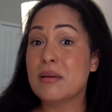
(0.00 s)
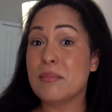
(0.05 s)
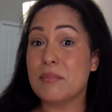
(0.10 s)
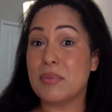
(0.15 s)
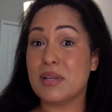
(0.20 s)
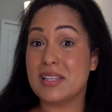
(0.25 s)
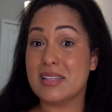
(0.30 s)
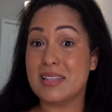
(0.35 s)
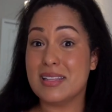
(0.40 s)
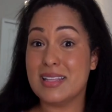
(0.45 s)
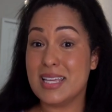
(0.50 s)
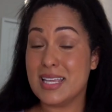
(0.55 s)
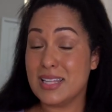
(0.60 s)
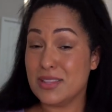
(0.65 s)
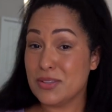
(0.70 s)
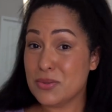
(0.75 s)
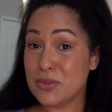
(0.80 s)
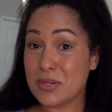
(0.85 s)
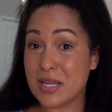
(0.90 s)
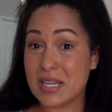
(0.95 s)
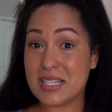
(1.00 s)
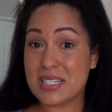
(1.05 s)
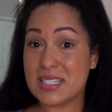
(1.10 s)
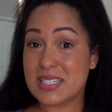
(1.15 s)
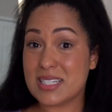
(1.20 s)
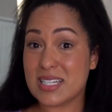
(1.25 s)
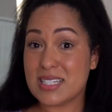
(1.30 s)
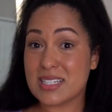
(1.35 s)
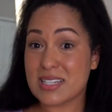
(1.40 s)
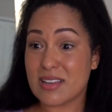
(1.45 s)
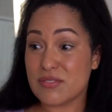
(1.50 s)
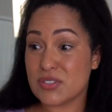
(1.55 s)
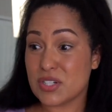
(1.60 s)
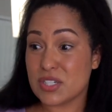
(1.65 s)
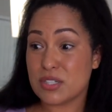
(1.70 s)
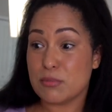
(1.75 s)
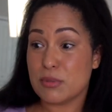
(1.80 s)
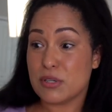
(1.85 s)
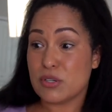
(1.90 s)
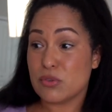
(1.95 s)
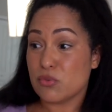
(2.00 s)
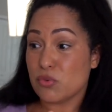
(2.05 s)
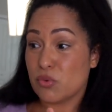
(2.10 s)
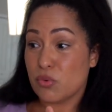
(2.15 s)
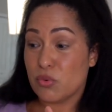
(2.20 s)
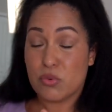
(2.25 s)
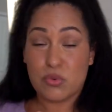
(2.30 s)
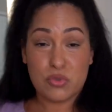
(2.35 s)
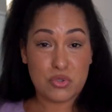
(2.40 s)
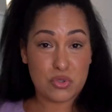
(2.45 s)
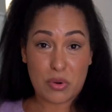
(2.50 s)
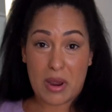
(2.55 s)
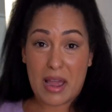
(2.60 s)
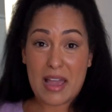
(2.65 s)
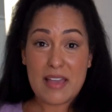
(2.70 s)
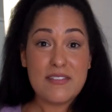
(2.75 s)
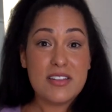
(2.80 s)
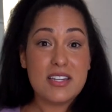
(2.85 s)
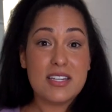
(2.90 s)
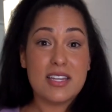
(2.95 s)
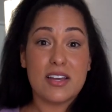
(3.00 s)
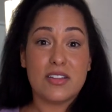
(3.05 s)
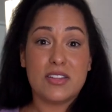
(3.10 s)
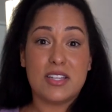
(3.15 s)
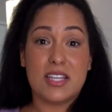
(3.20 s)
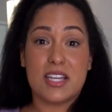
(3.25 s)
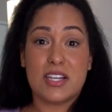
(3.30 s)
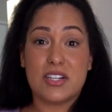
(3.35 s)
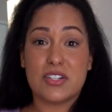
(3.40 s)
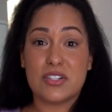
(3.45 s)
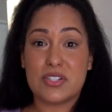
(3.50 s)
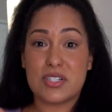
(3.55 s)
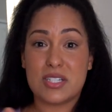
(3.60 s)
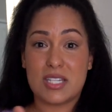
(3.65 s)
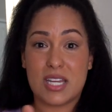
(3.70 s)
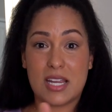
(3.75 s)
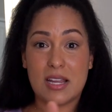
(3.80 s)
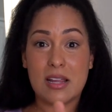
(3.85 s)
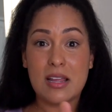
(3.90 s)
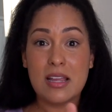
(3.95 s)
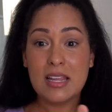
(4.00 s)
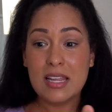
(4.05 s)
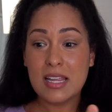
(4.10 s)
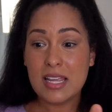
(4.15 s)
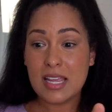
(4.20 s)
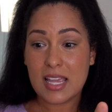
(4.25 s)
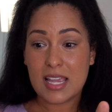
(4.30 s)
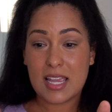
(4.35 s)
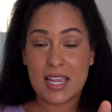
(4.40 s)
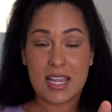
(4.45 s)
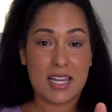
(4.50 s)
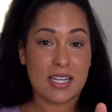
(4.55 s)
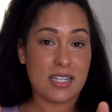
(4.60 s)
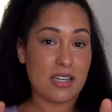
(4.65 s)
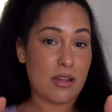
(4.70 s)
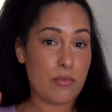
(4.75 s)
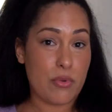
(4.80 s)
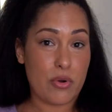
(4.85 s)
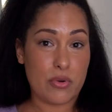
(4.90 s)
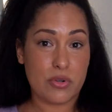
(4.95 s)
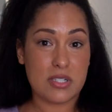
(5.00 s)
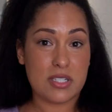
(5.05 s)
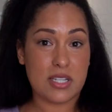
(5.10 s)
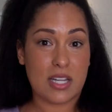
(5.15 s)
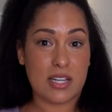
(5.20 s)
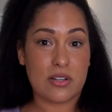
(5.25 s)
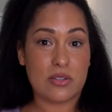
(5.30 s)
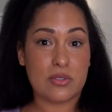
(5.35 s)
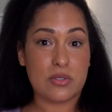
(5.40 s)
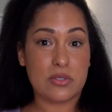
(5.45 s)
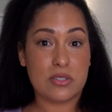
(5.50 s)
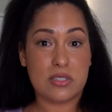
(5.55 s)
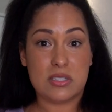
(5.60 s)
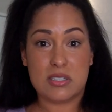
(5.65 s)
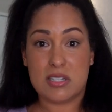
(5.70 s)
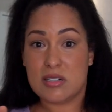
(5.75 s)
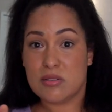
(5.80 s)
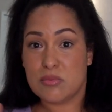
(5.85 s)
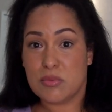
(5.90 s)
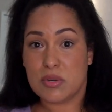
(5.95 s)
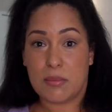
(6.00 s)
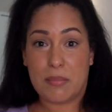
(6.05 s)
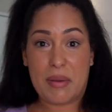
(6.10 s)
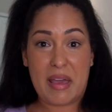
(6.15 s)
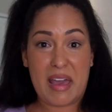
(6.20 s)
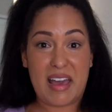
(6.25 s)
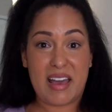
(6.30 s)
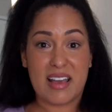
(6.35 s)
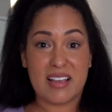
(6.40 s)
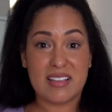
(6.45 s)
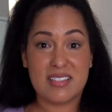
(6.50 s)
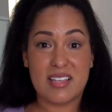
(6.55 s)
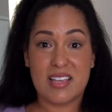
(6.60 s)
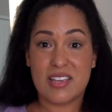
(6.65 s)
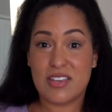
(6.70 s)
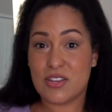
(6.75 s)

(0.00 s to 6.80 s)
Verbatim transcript: But in the United States, I've just been driving down the interstate and a motorcycle didn't want to pass,